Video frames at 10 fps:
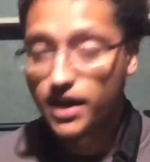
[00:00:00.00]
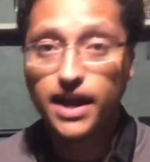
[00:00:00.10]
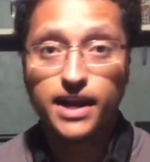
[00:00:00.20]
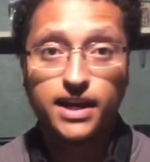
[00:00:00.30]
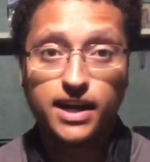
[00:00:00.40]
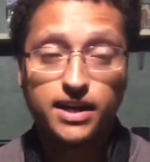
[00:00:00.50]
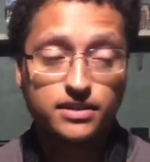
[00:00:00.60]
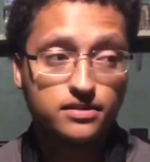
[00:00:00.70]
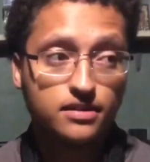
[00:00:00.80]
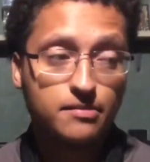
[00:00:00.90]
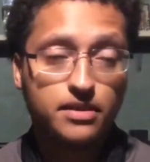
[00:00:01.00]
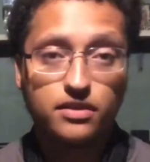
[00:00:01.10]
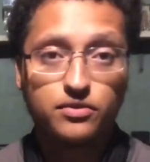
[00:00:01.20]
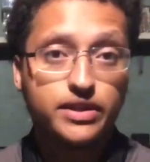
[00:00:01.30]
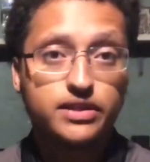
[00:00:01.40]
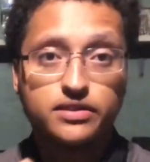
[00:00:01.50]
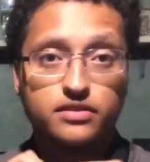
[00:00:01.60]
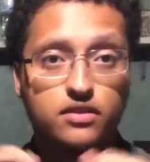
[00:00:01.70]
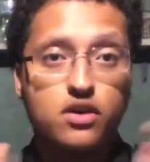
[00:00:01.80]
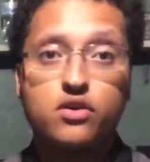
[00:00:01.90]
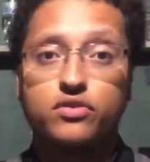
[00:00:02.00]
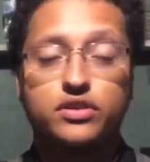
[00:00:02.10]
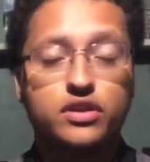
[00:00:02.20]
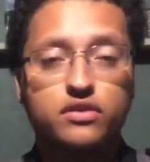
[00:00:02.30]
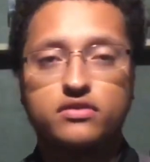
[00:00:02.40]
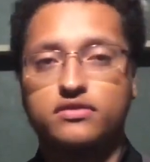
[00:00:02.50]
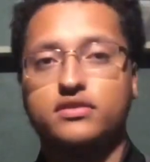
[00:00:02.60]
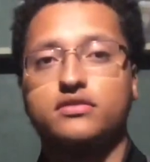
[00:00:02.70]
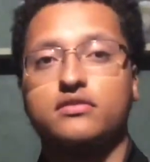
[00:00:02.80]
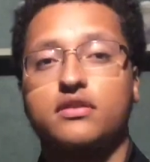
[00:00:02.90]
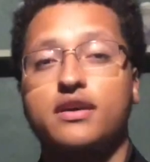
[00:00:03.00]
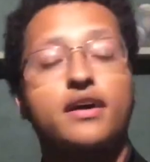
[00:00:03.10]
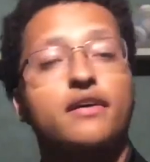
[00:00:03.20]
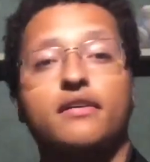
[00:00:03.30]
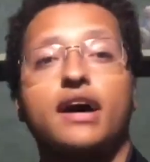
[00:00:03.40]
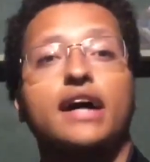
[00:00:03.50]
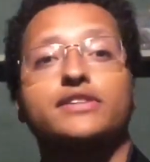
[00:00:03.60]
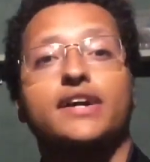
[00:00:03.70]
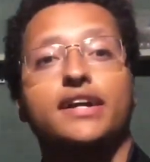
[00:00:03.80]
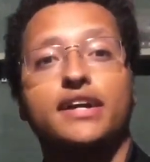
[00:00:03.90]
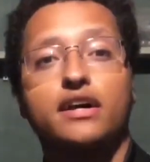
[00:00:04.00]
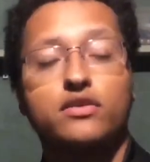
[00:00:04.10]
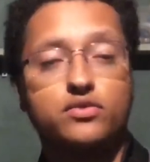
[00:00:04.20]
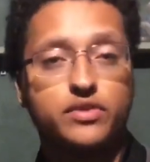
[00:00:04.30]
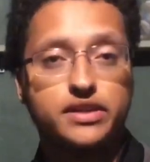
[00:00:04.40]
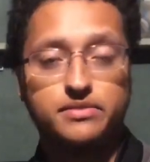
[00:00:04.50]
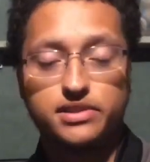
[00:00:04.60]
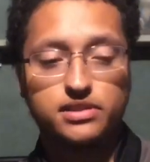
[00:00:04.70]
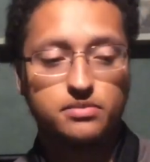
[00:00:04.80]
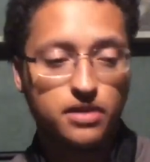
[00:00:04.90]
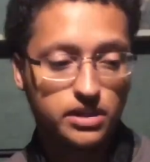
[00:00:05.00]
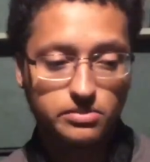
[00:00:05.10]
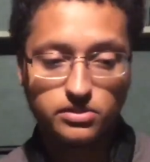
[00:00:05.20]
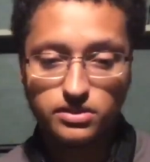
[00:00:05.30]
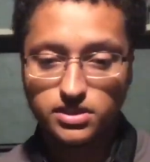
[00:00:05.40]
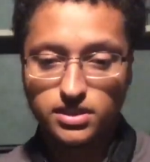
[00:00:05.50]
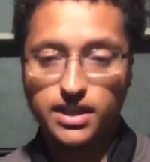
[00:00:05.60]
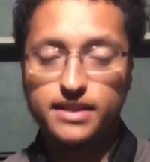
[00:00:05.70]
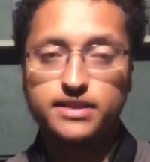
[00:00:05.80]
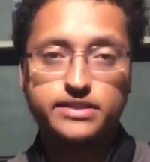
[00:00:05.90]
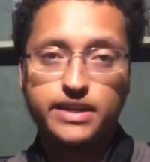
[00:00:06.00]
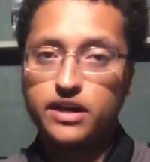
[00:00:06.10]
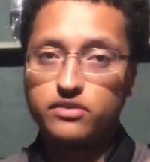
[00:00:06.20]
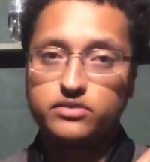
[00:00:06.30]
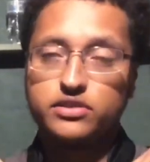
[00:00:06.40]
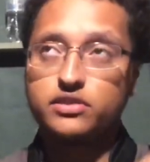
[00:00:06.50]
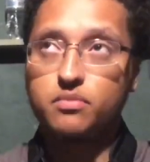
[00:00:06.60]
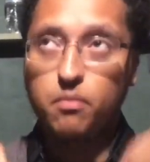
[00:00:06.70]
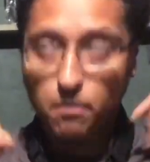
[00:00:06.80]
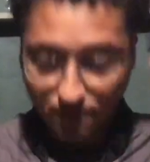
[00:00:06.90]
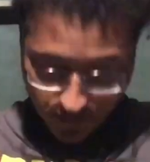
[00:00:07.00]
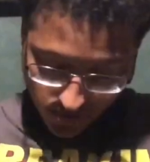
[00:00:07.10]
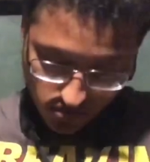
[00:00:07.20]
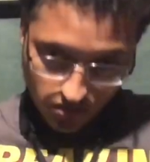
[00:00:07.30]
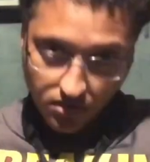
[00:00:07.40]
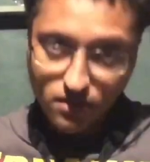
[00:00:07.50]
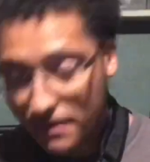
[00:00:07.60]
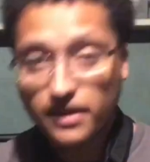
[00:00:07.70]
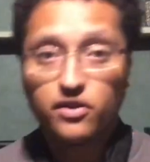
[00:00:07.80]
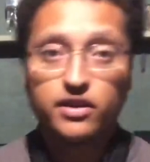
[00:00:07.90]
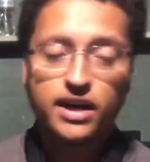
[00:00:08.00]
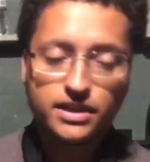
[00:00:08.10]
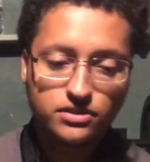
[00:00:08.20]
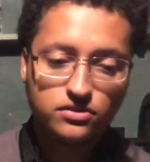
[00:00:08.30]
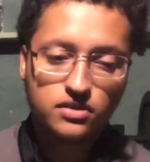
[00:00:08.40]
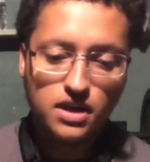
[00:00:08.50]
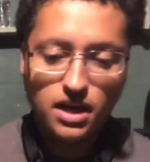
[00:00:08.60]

And I kind of just let my reed just go, you know? I try to get out the way as much as possible, just let this sound just fill. Now classical,